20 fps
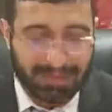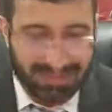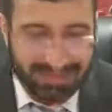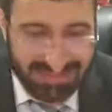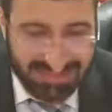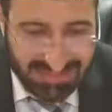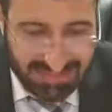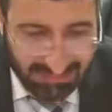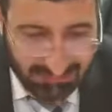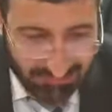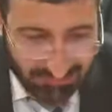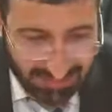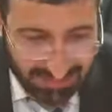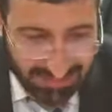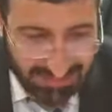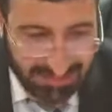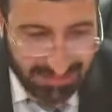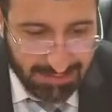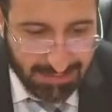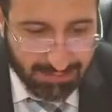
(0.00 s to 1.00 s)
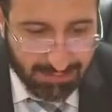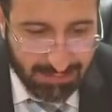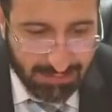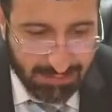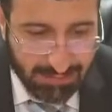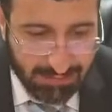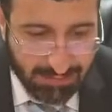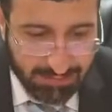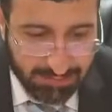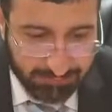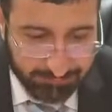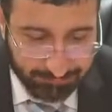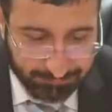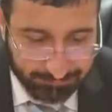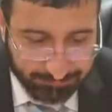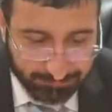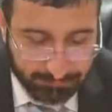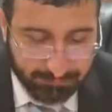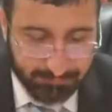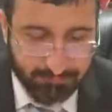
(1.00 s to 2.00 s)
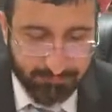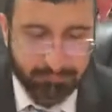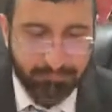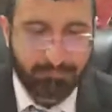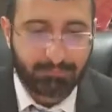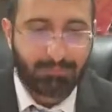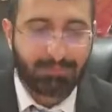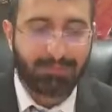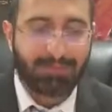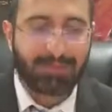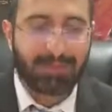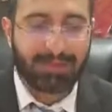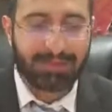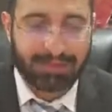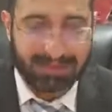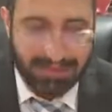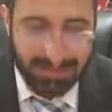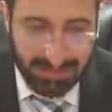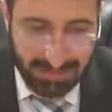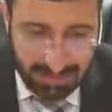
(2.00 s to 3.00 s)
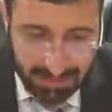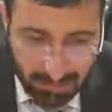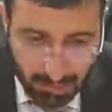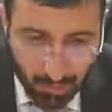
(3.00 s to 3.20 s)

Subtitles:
Sefat Emet says